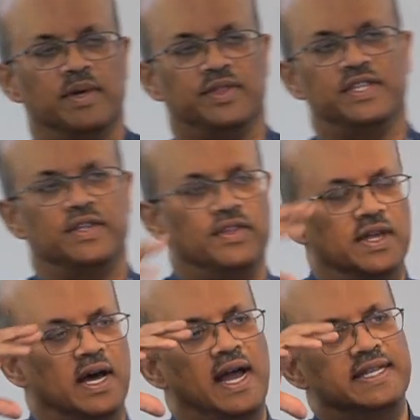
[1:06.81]
But the,
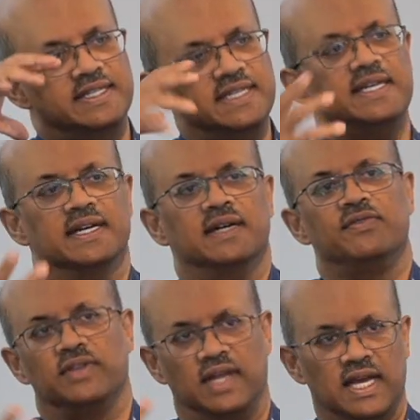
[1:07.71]
the
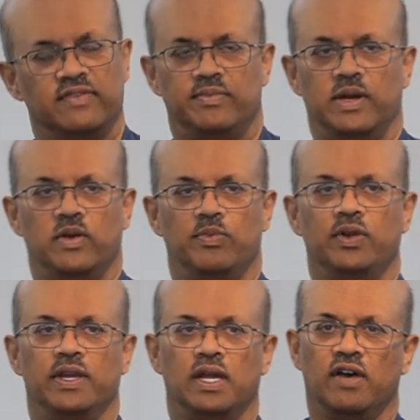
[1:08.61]
idea, for the lack of a better way of
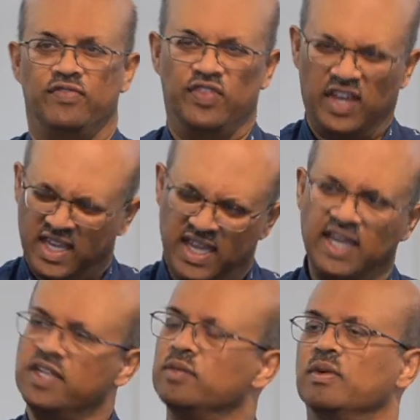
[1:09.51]
putting it, of the
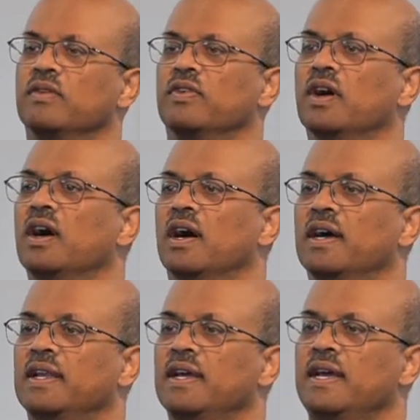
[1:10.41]
kingdom of
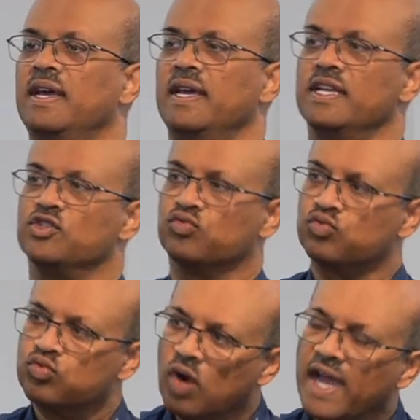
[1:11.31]
God is
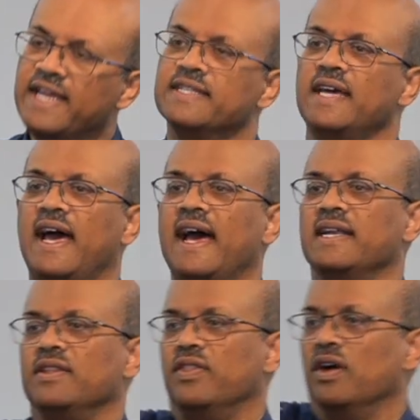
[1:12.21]
right
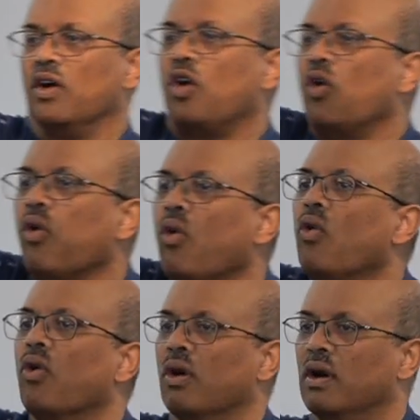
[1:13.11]
at the
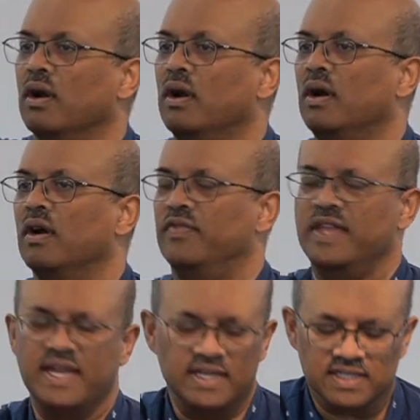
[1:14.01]
core
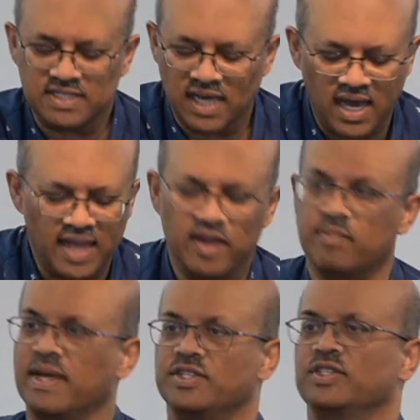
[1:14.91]
of the
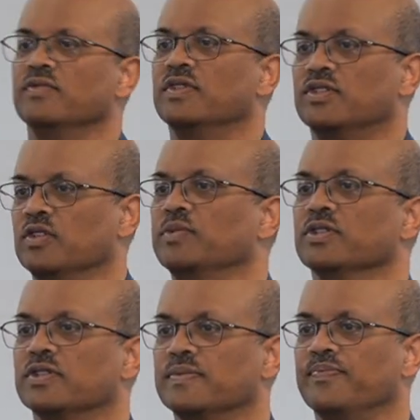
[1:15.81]
entire message of the
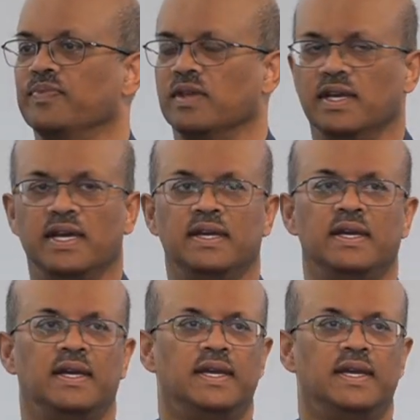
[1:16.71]
scriptures. Okay?